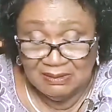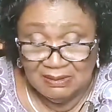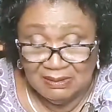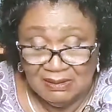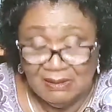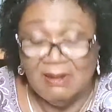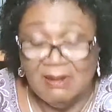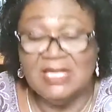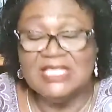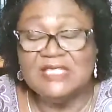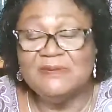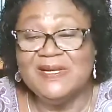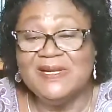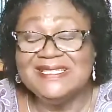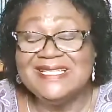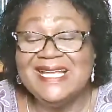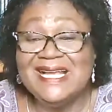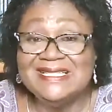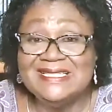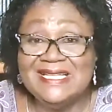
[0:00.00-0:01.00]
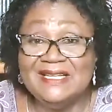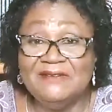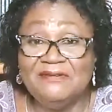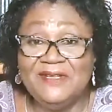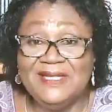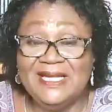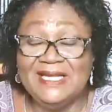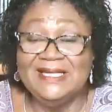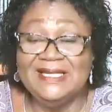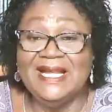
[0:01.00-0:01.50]
our husband's hands and feet.
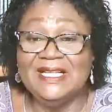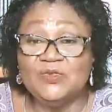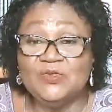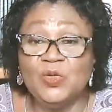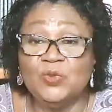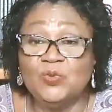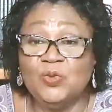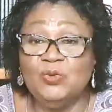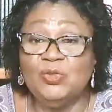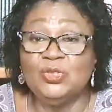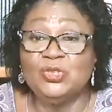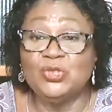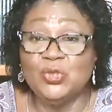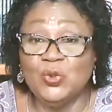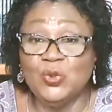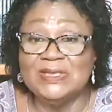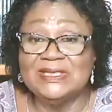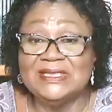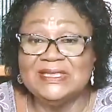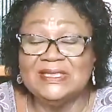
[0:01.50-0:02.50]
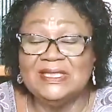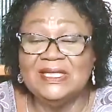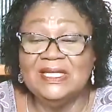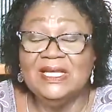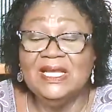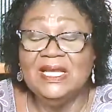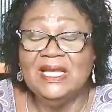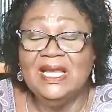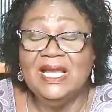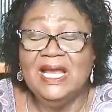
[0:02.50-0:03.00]
And that's what we were taught
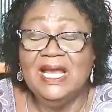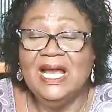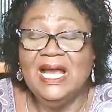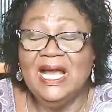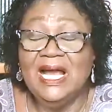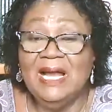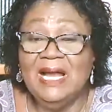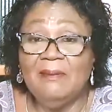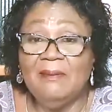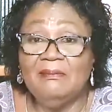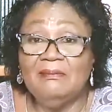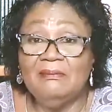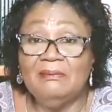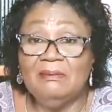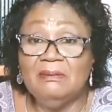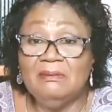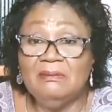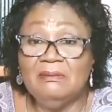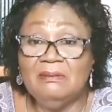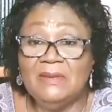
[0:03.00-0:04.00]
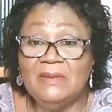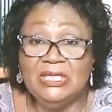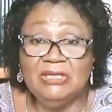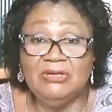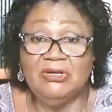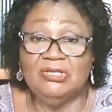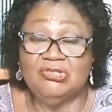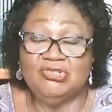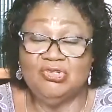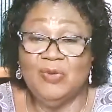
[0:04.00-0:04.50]
um, in the
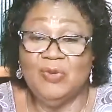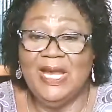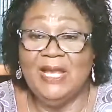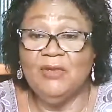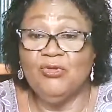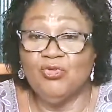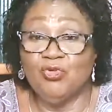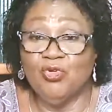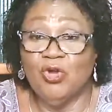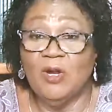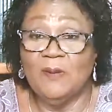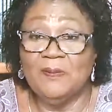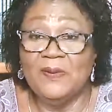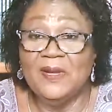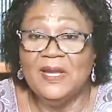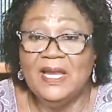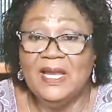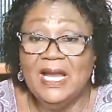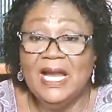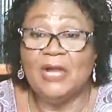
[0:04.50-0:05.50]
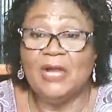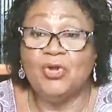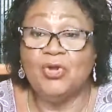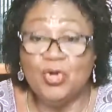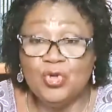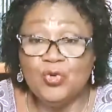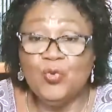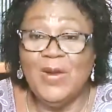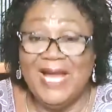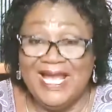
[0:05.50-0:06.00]
country. When I grew up, a
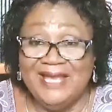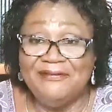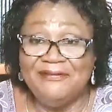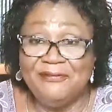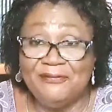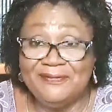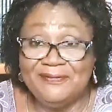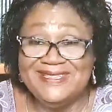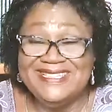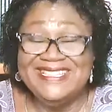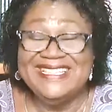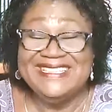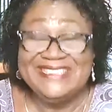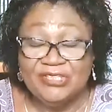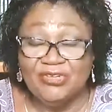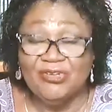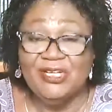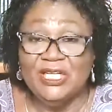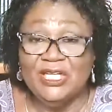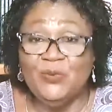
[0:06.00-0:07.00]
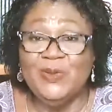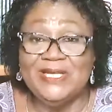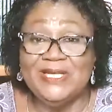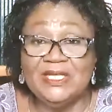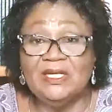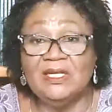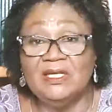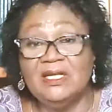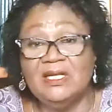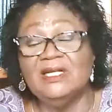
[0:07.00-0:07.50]
good wife literally waited
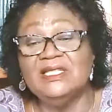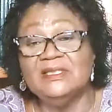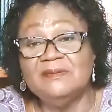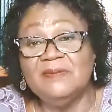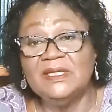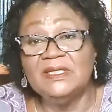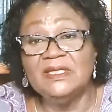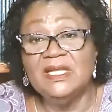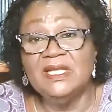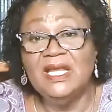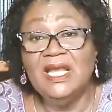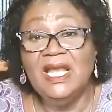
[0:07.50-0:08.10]
on your husband.